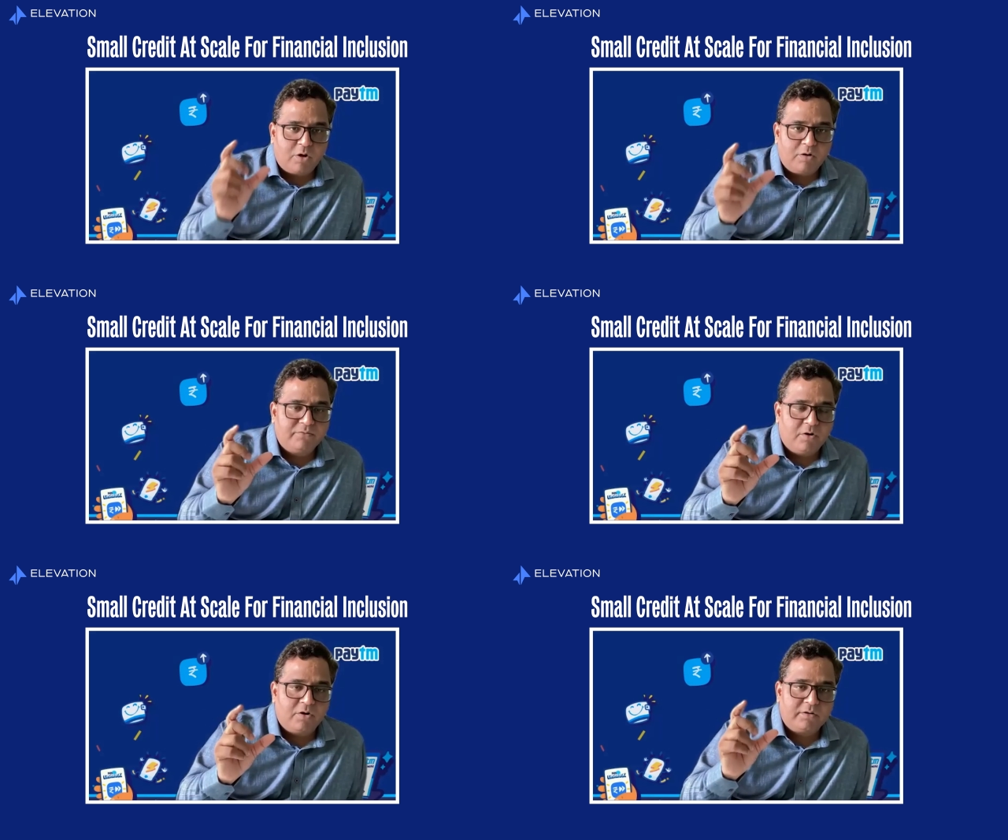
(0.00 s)

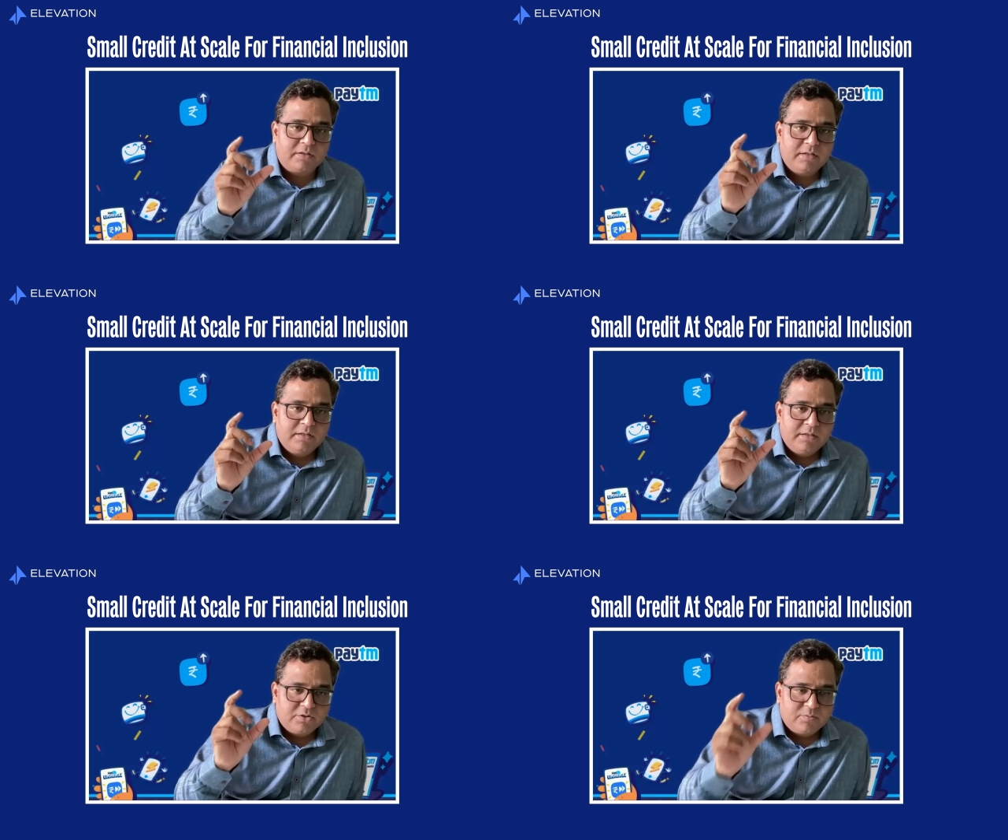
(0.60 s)
solve for
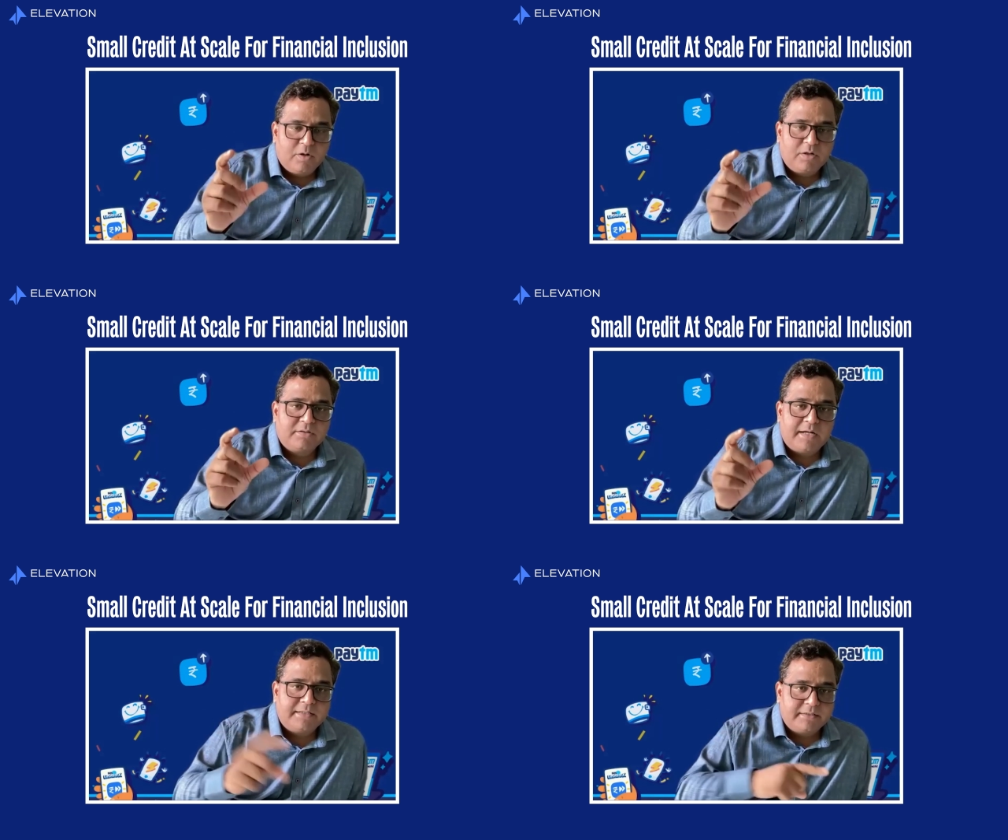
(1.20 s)
small
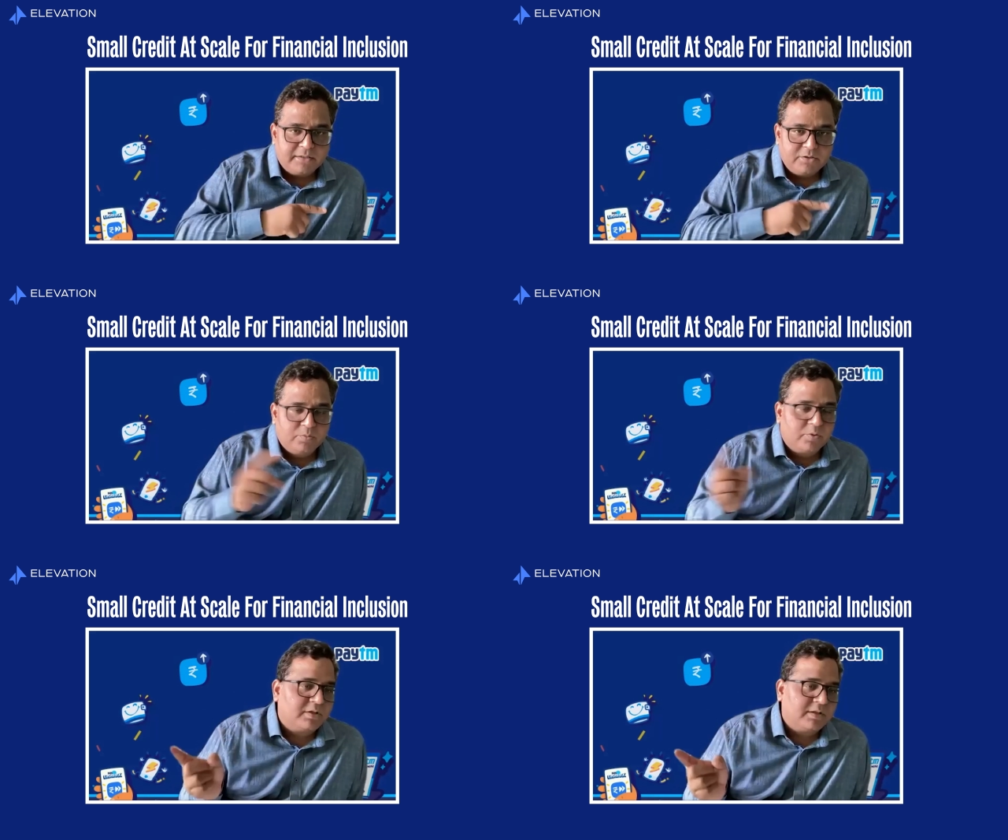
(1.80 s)
credit
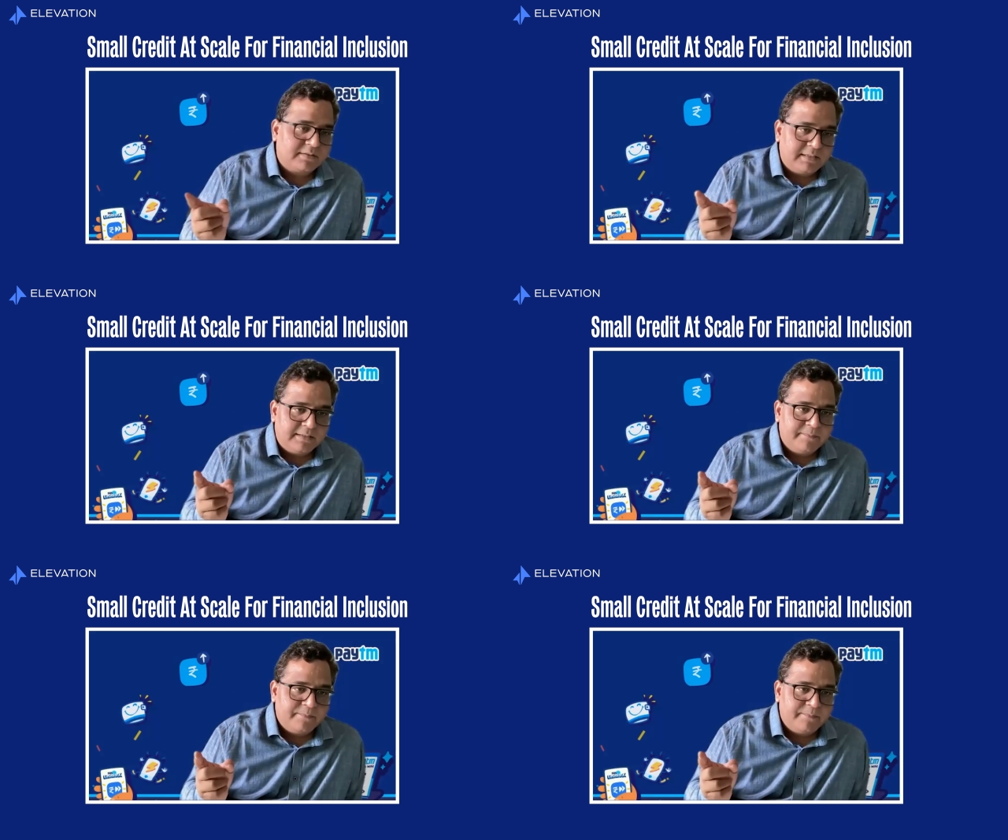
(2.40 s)
ubiquitously.